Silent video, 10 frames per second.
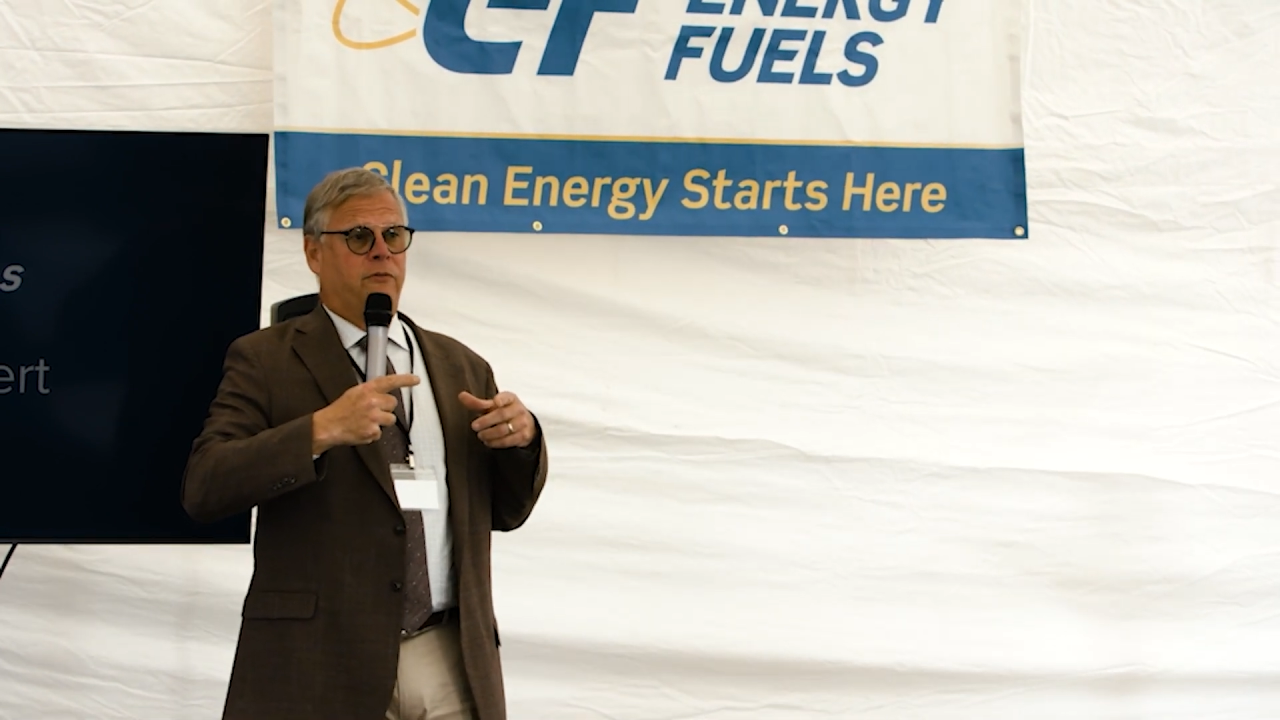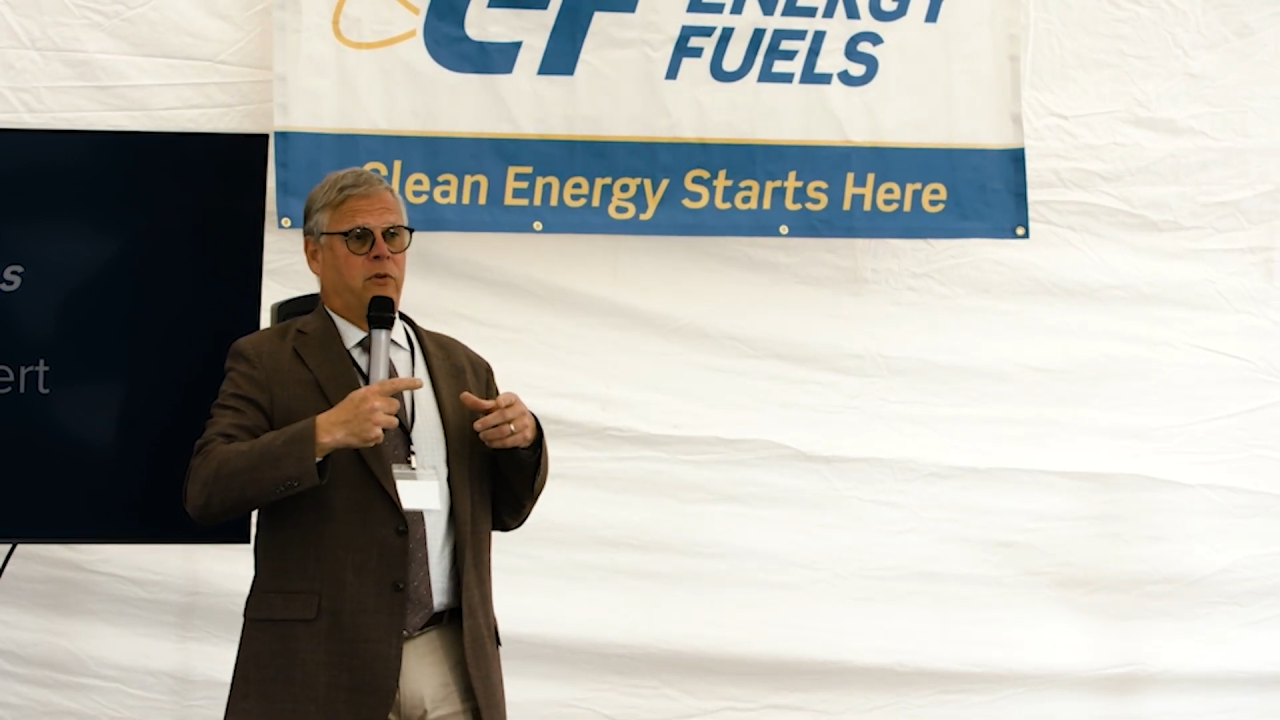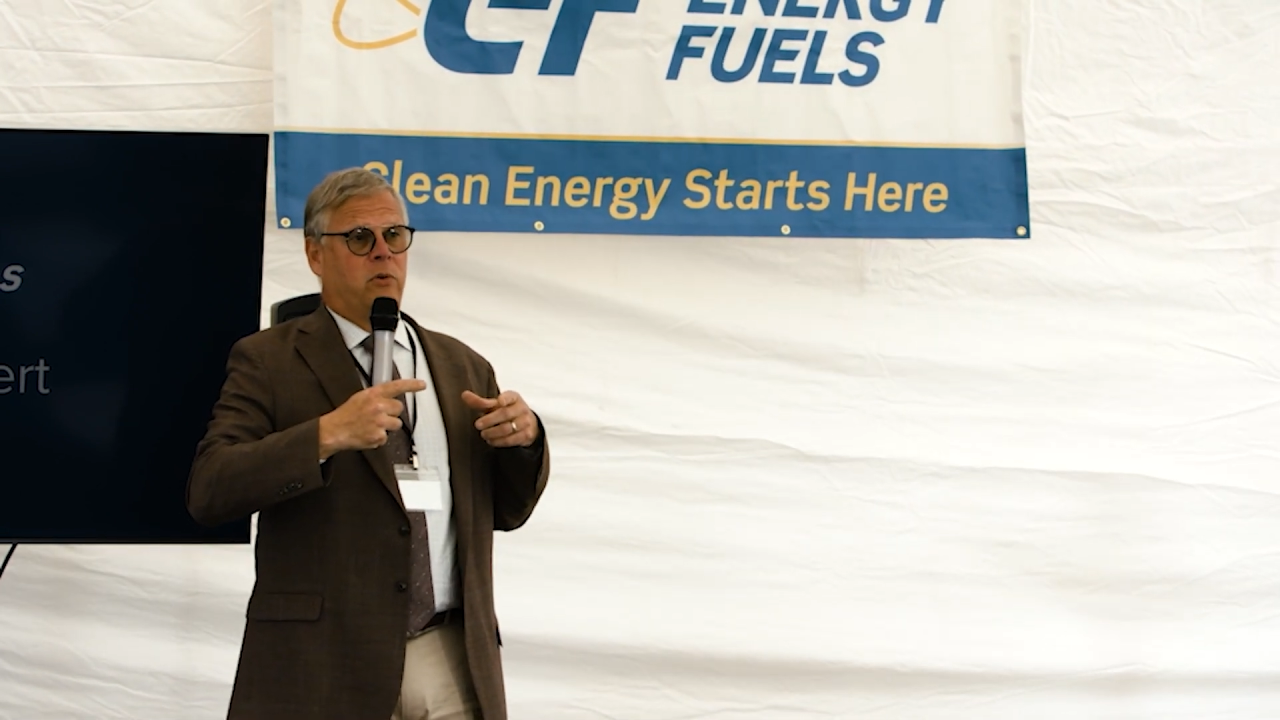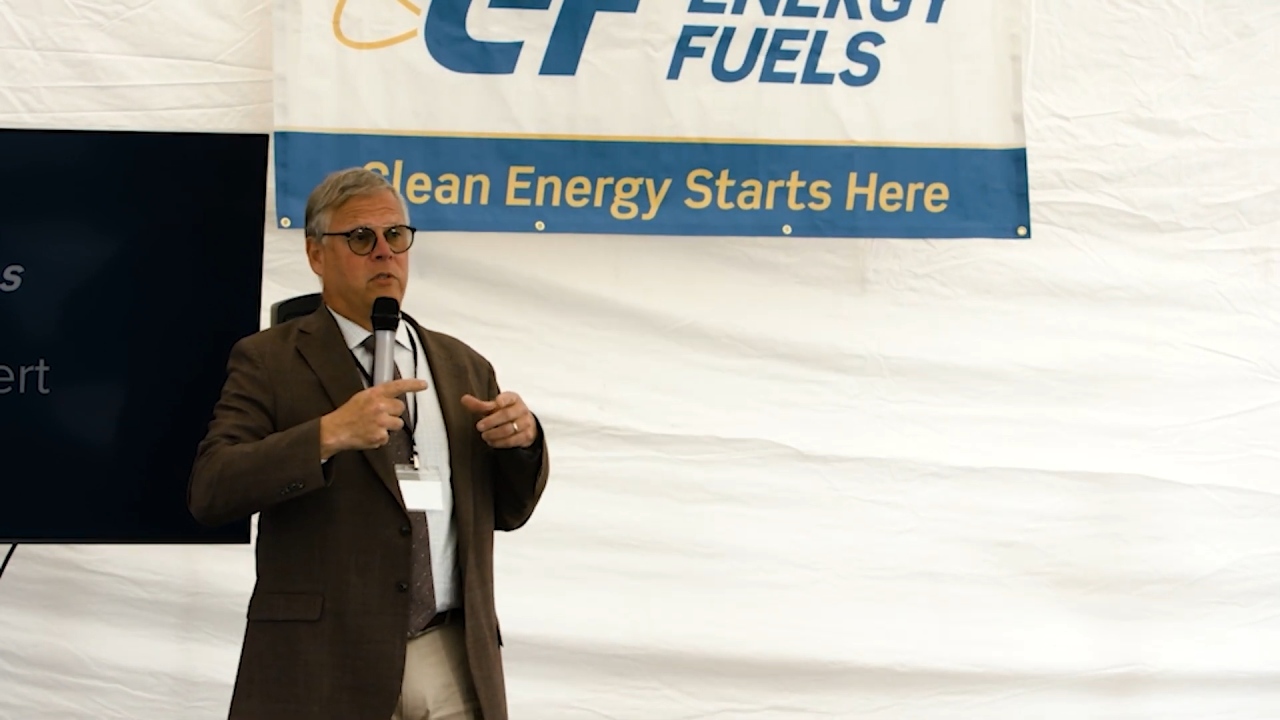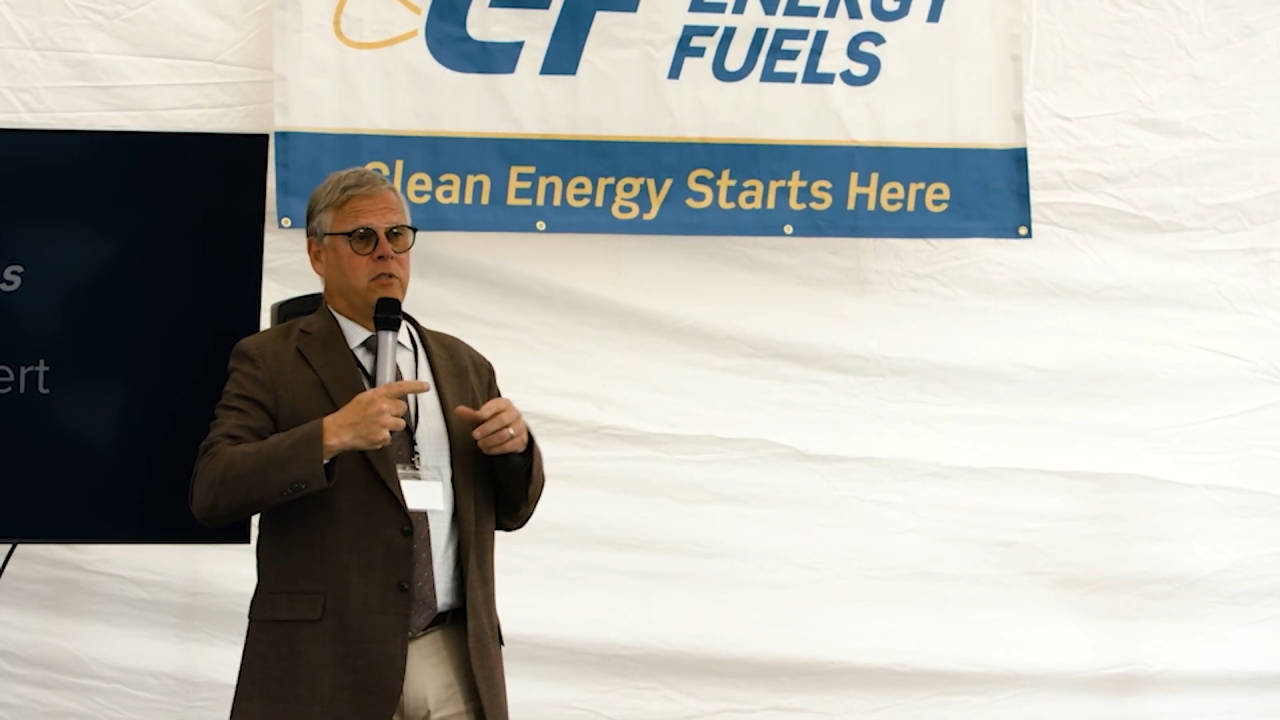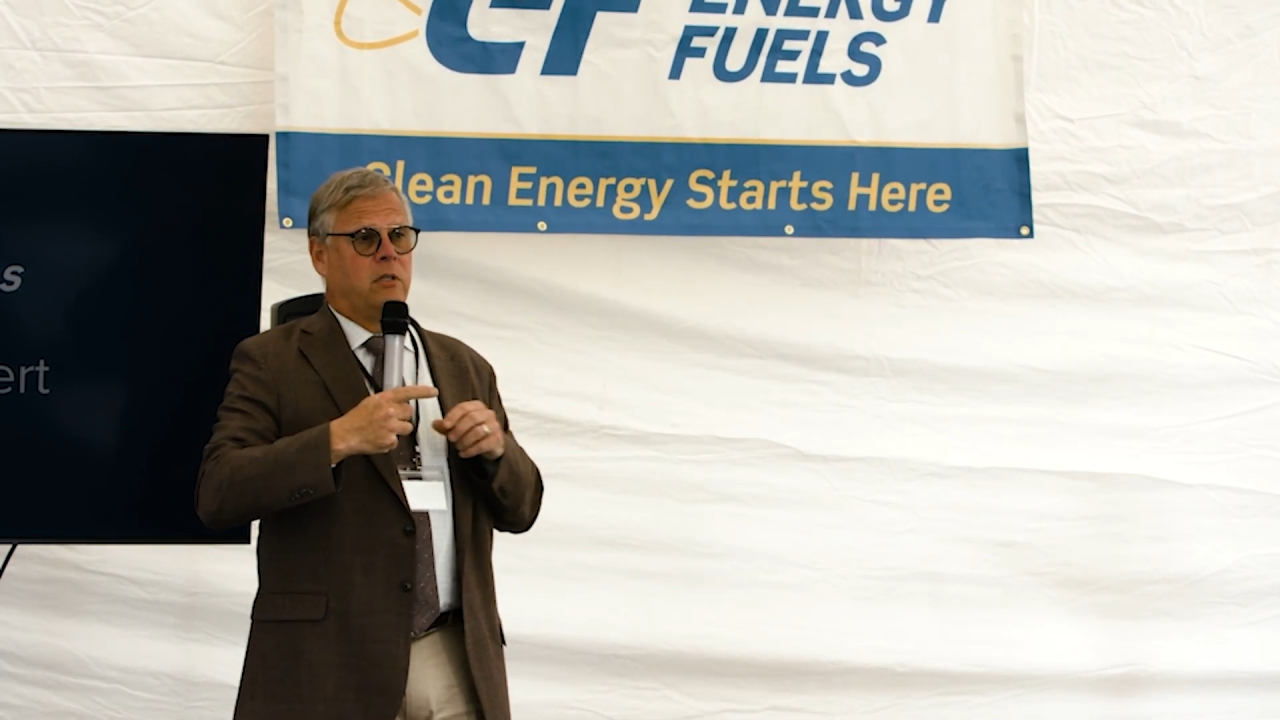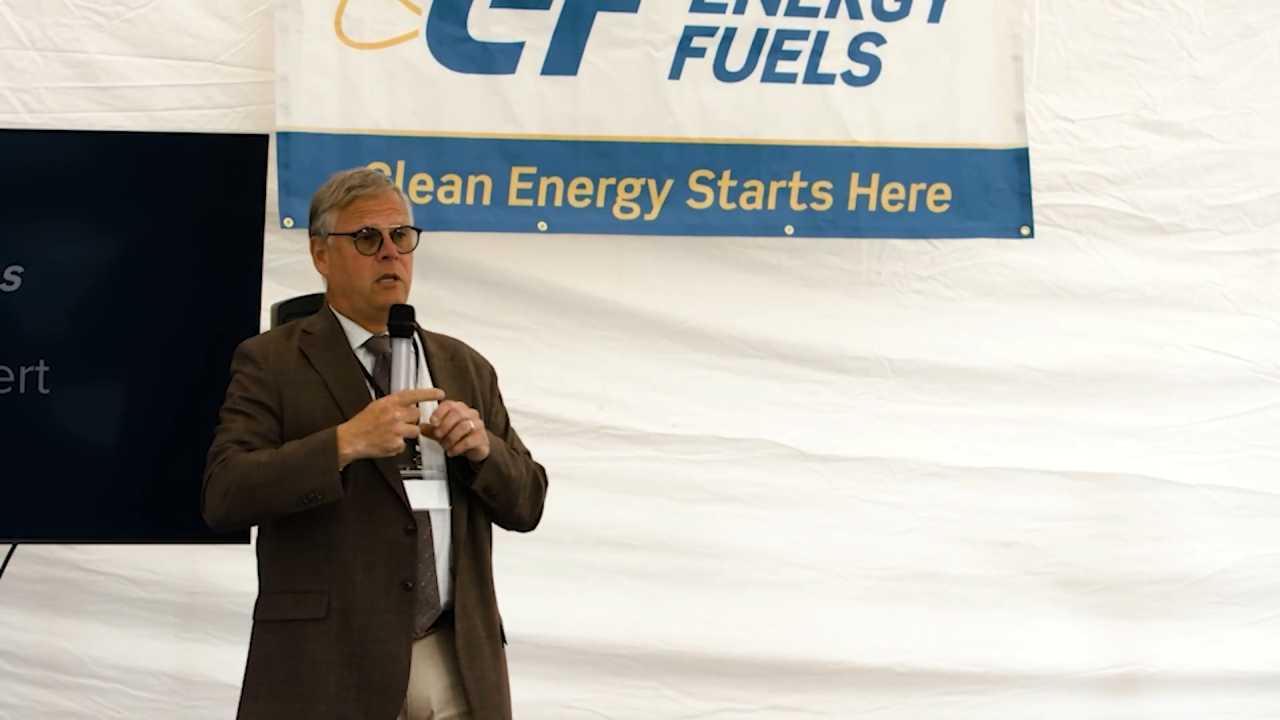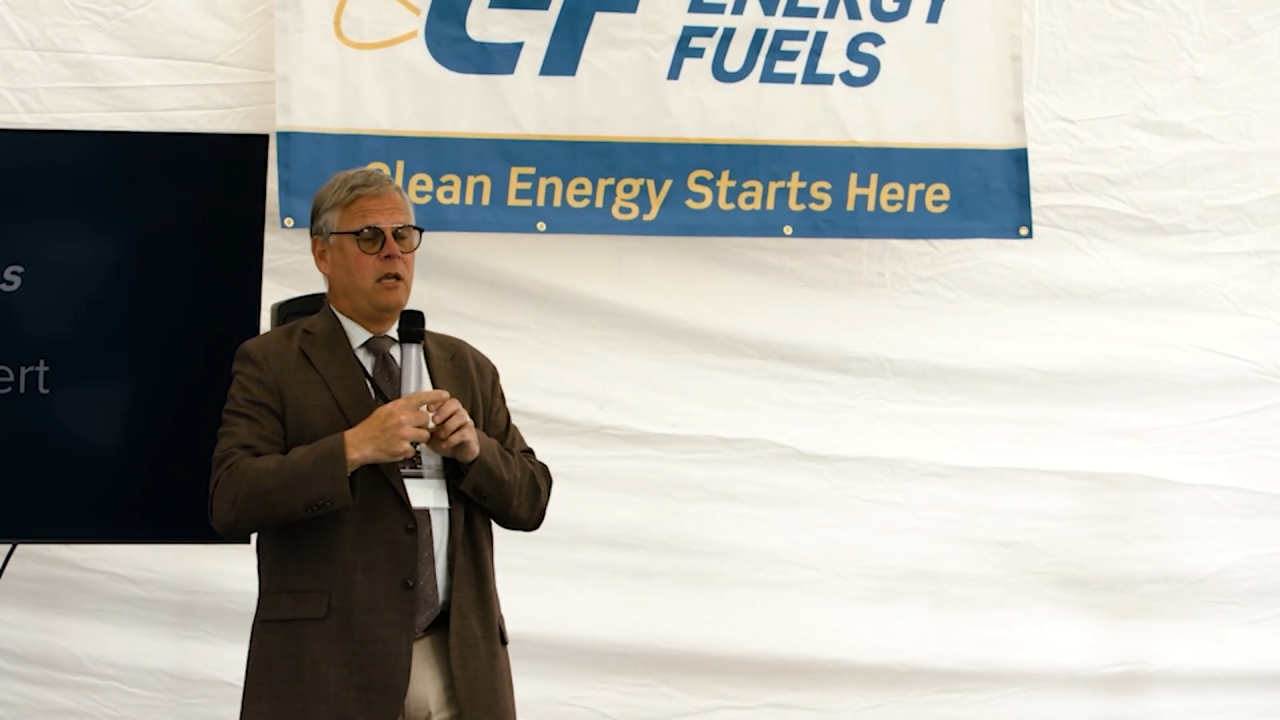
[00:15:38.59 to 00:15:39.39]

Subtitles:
folks.